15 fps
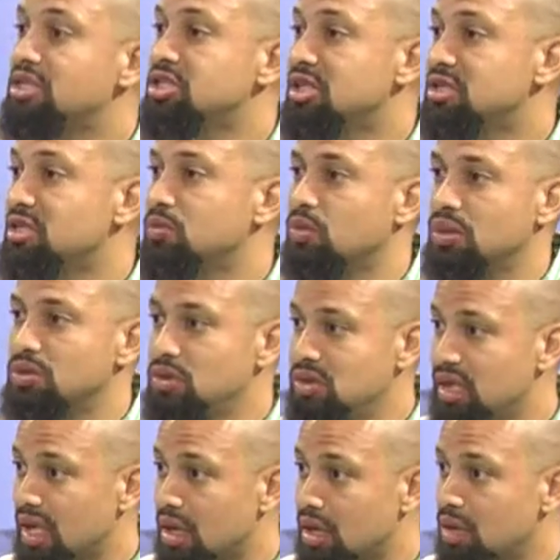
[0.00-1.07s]
it's just that once you
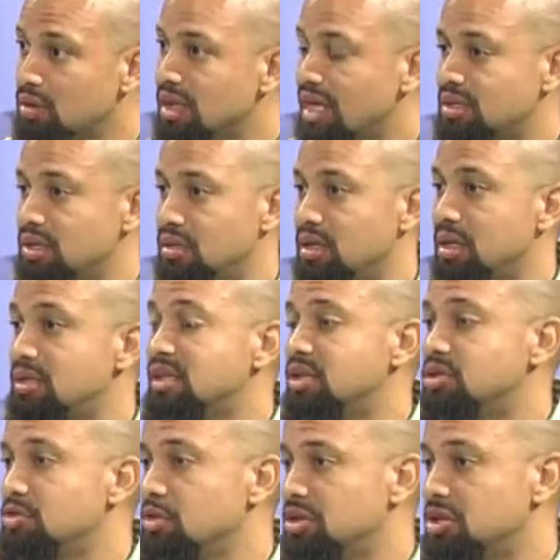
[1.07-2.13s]
take it out, that's it. It
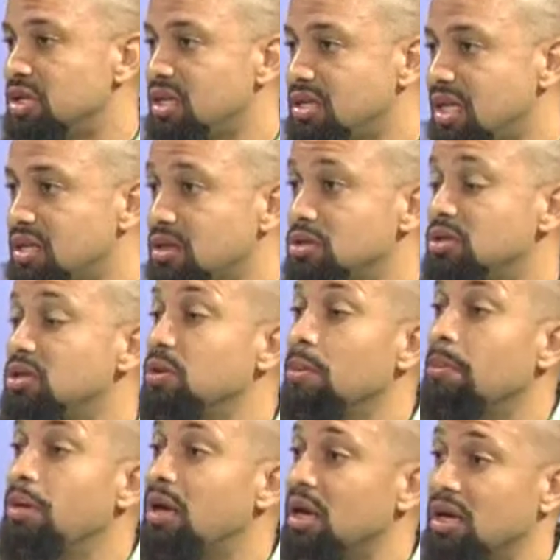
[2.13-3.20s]
tells you moisture detected, so you
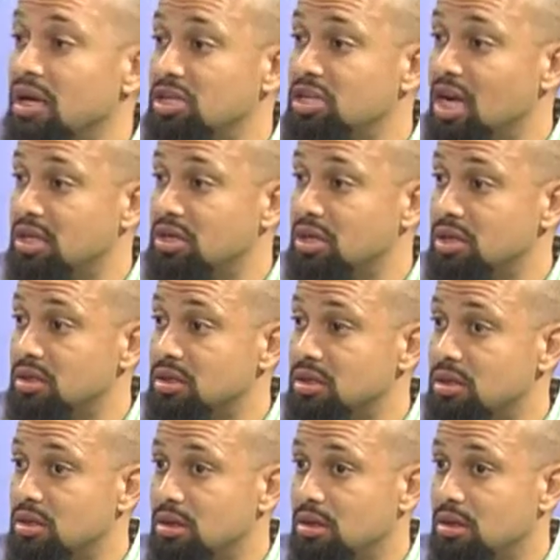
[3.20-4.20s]
don't plug in a charge on it.